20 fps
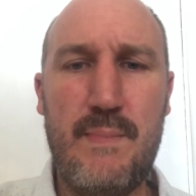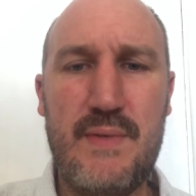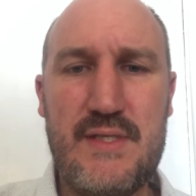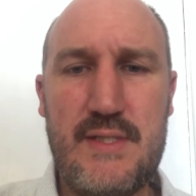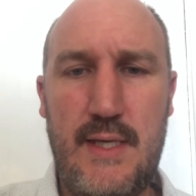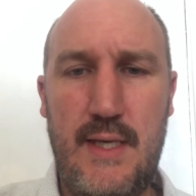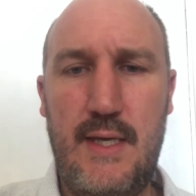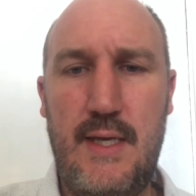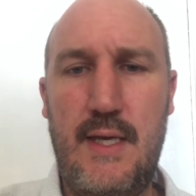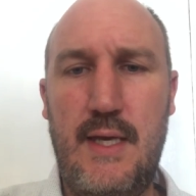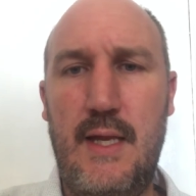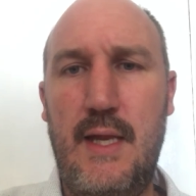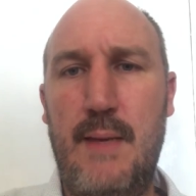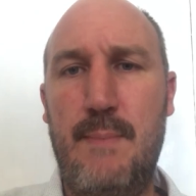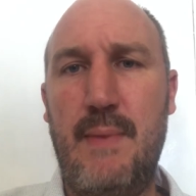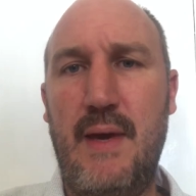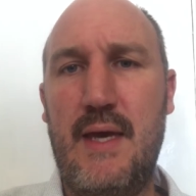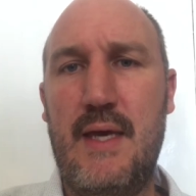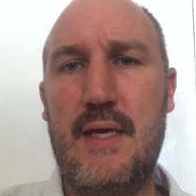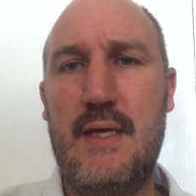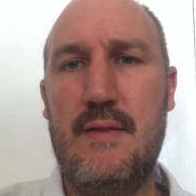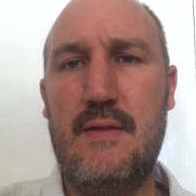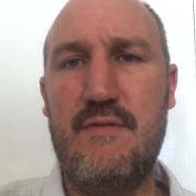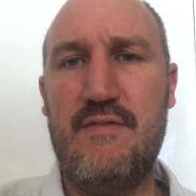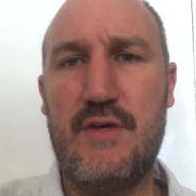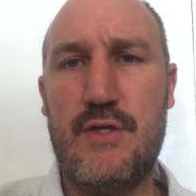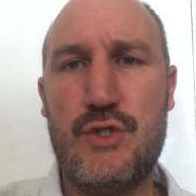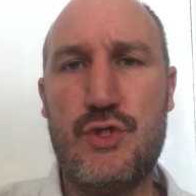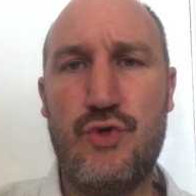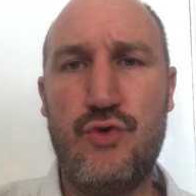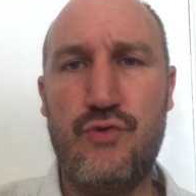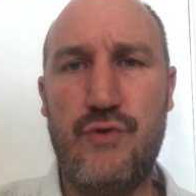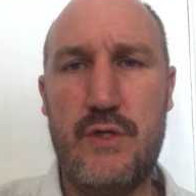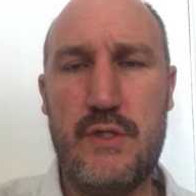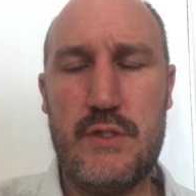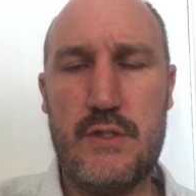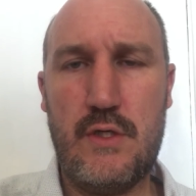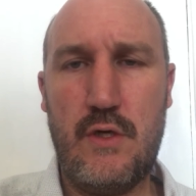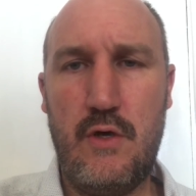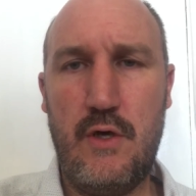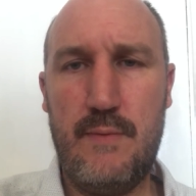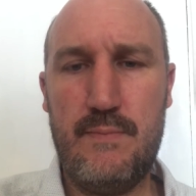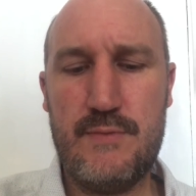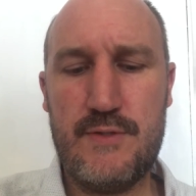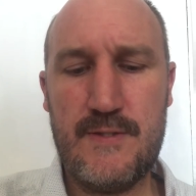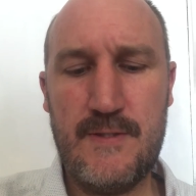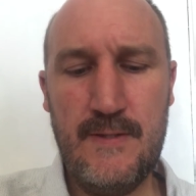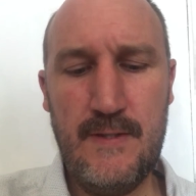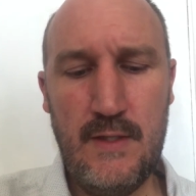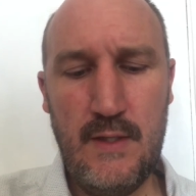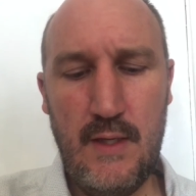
particularly back in the Victorian times.